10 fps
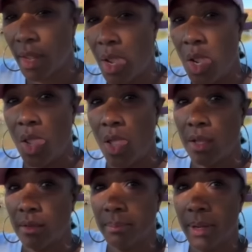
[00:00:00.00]
About 20.
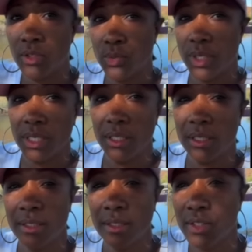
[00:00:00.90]
About
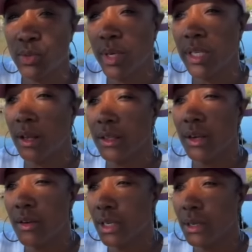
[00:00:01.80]
20? 20
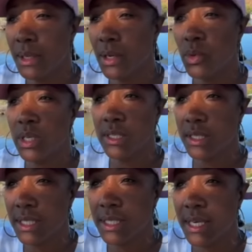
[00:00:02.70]
only gonna get me to
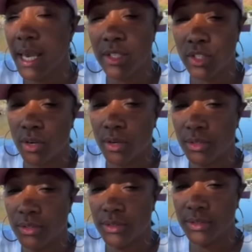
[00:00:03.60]
168, y'all.